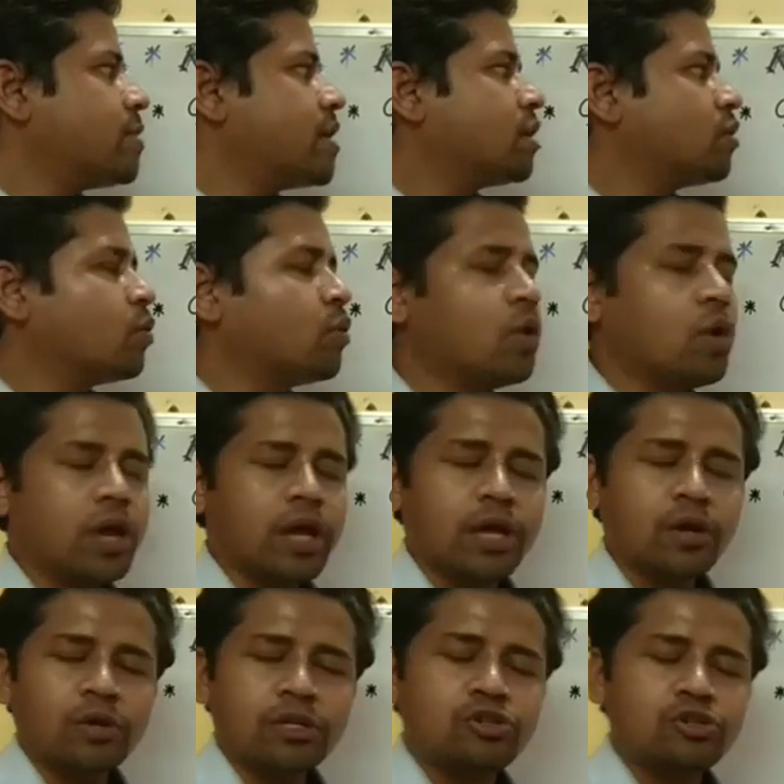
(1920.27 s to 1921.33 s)
B into
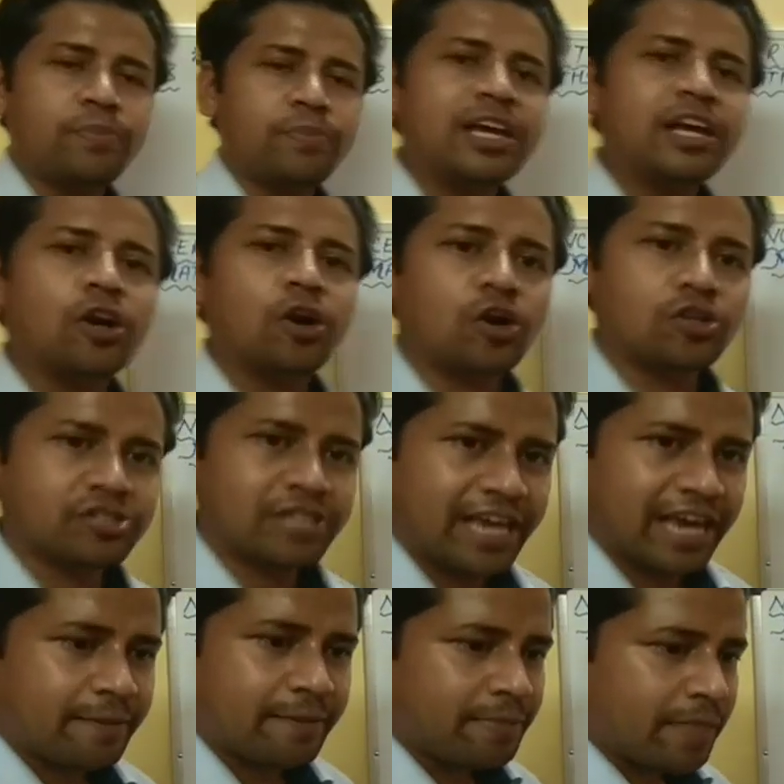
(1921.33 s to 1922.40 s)
equals to B cross
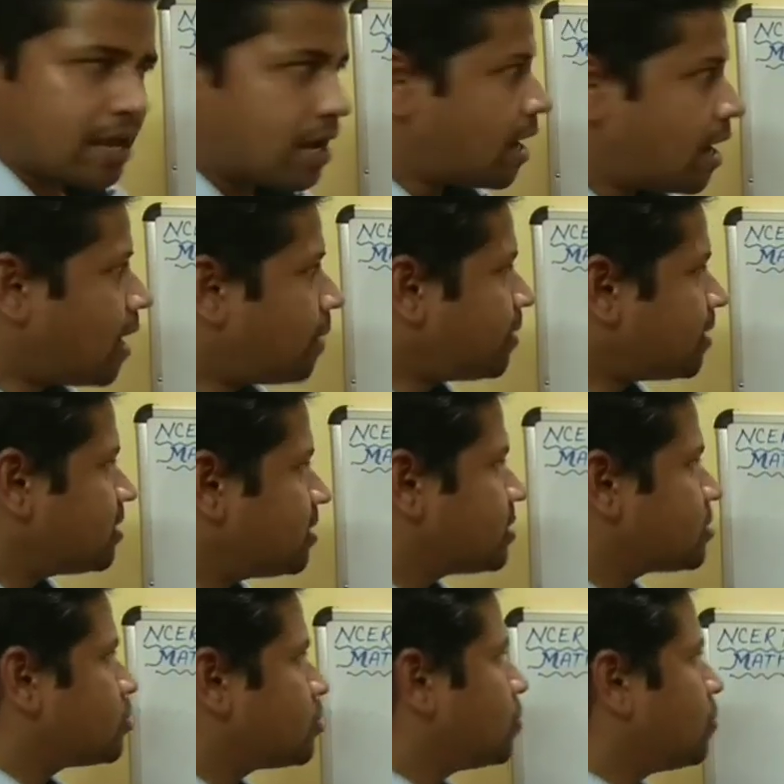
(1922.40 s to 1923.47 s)
A. After
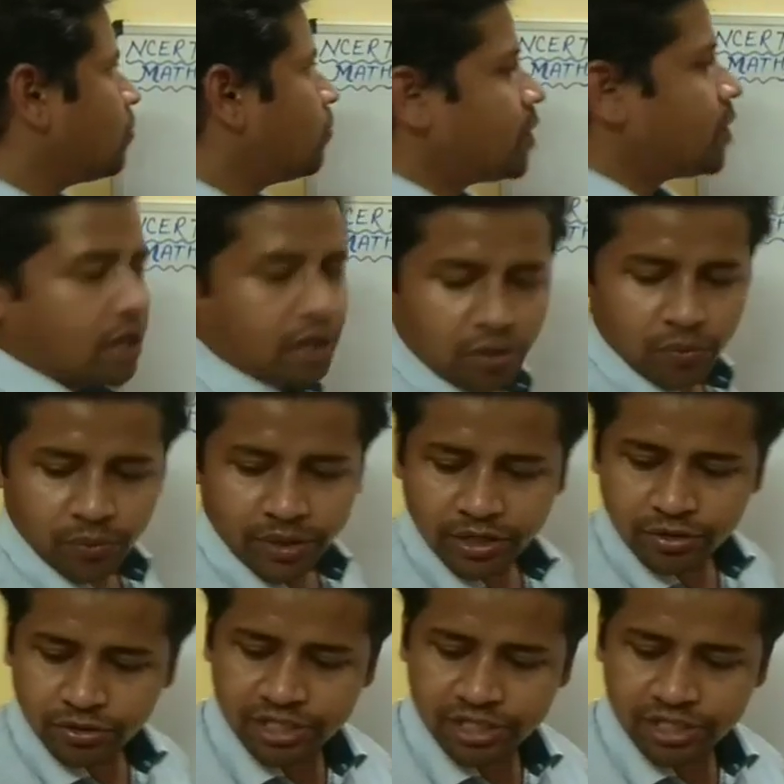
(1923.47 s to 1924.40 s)
this, we are going to